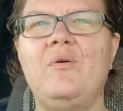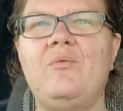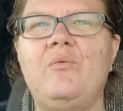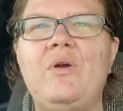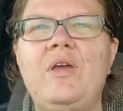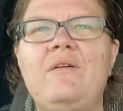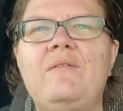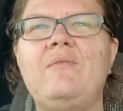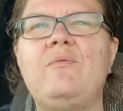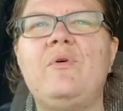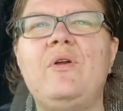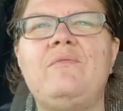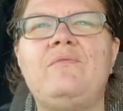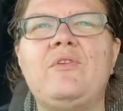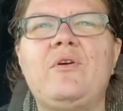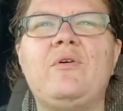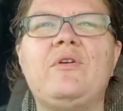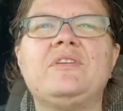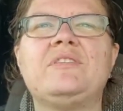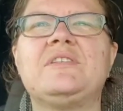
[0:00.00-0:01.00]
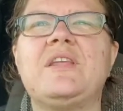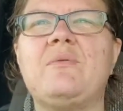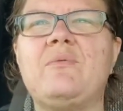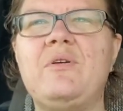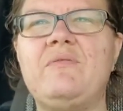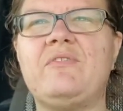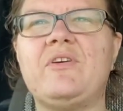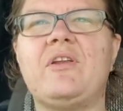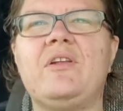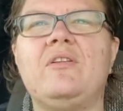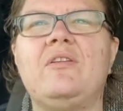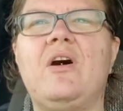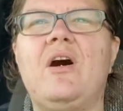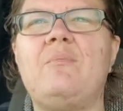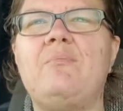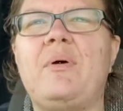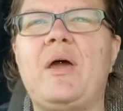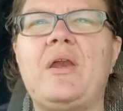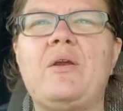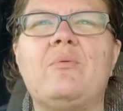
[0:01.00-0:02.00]
We've noticed that we've done a
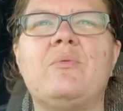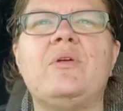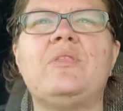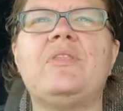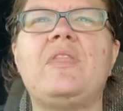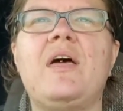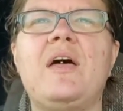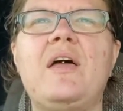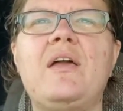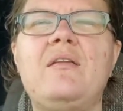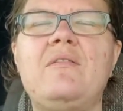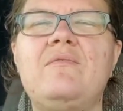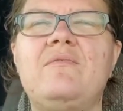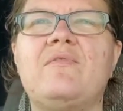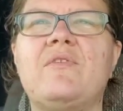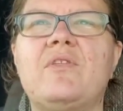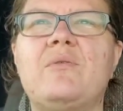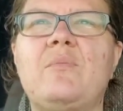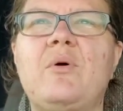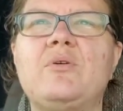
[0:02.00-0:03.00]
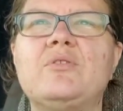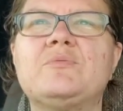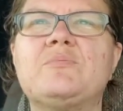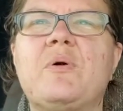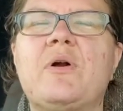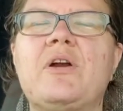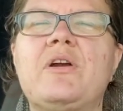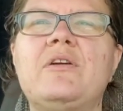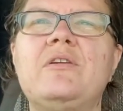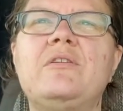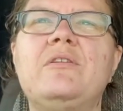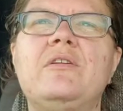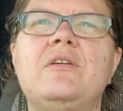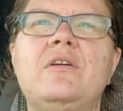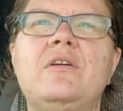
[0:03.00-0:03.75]
lot better with that for the most part.